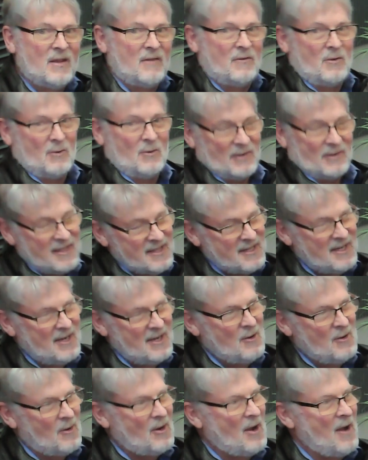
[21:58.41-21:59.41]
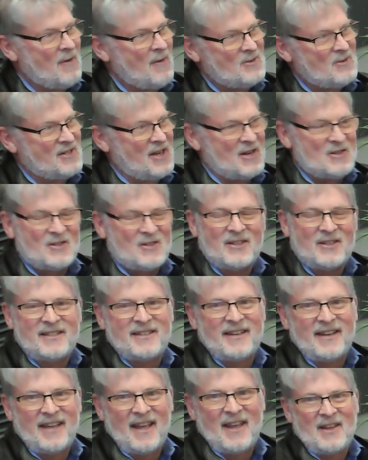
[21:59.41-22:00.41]
If you were listening to our conversation
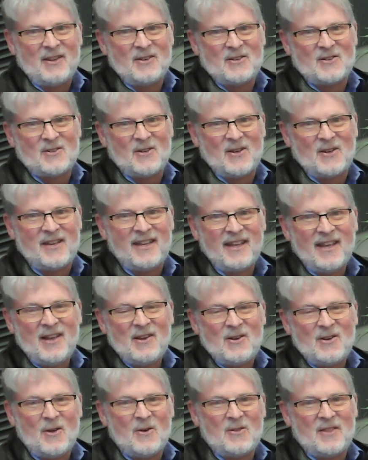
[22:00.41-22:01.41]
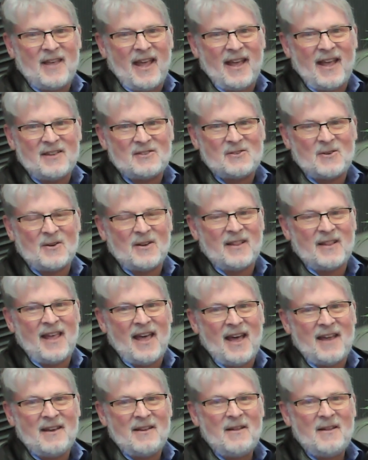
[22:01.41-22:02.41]
today, should know the answer to
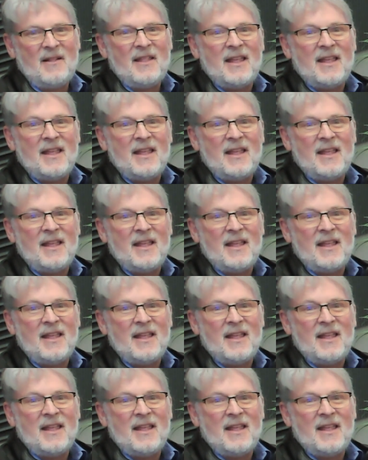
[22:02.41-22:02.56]
that.